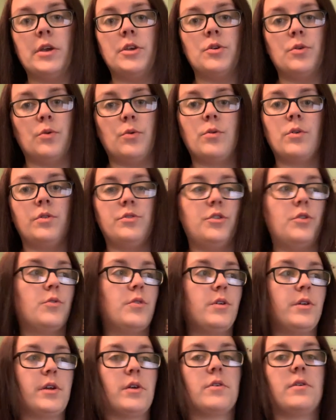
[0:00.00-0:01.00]
You'll
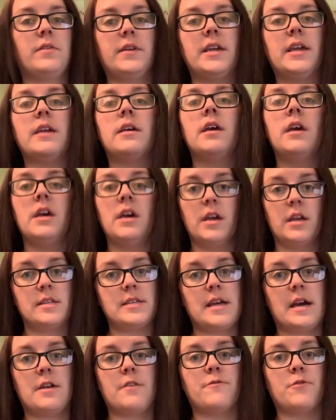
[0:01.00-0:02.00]
click on a link,
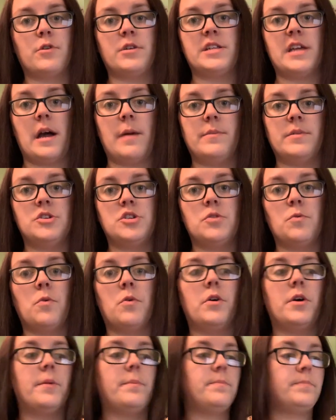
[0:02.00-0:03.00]
sign up for a time that you
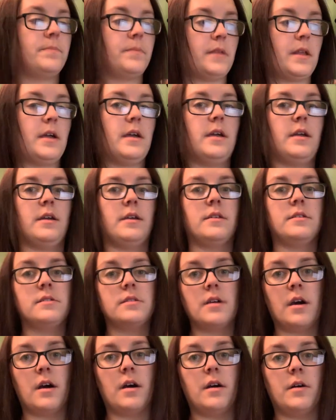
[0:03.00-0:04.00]
want,
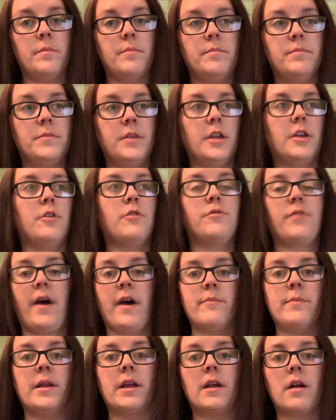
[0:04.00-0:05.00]
and
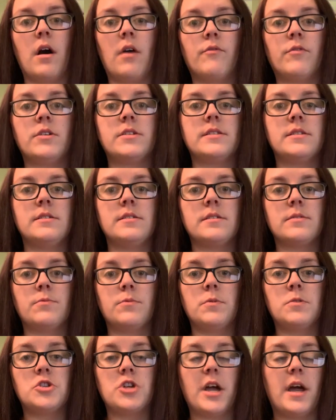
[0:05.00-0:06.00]
5-minute conferences, and
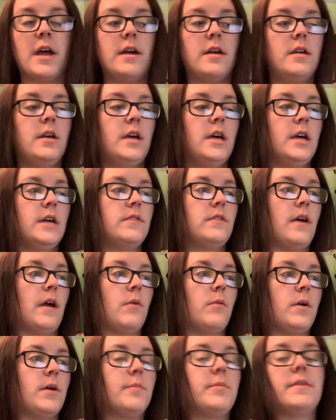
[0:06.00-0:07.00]
we'll chat
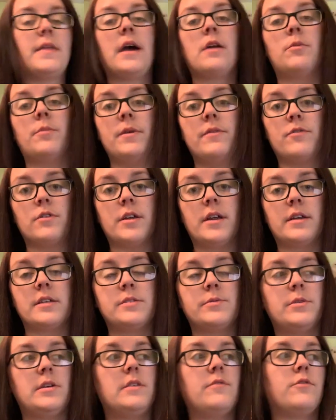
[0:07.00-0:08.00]
that way. But that'll be for
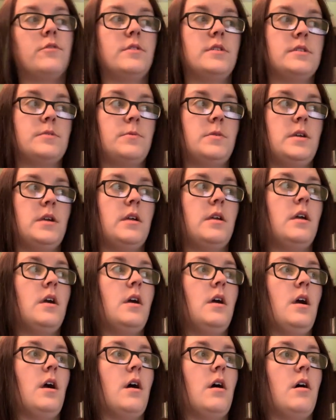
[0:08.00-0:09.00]
next week. For this week,
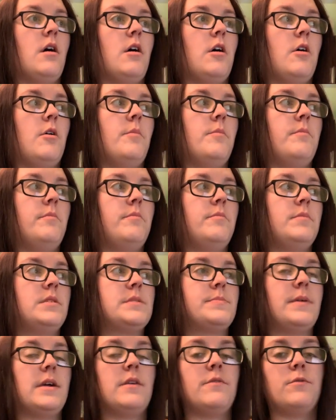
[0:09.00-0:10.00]

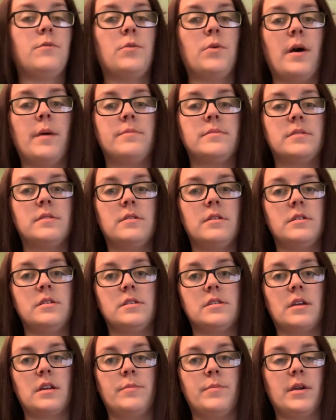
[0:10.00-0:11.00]
Miss Banville
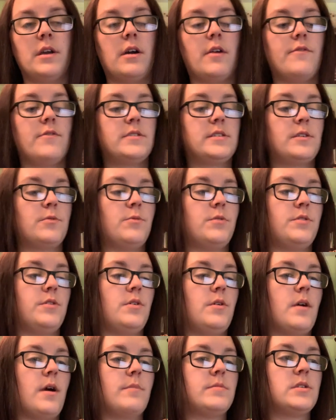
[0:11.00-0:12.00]
is going to be conferencing with
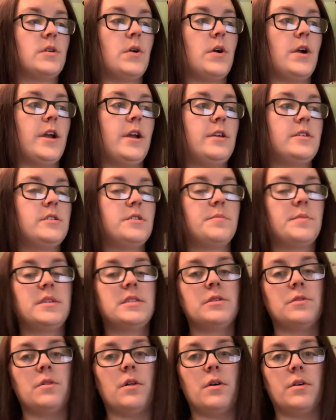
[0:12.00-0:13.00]
you. I'm sorry it took me
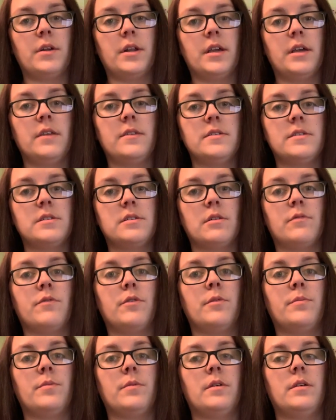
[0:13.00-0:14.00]
so long to get this stuff
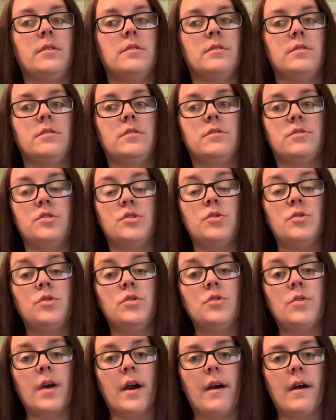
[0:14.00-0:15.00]
up and to
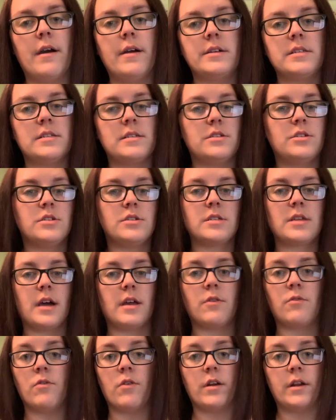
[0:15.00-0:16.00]
you guys. It just
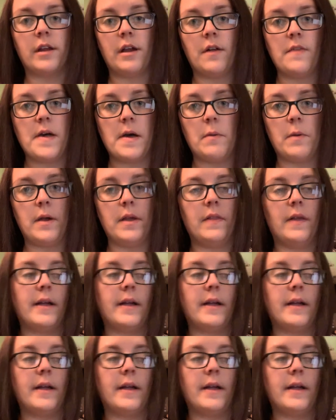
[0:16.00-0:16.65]
kind of worked out that way.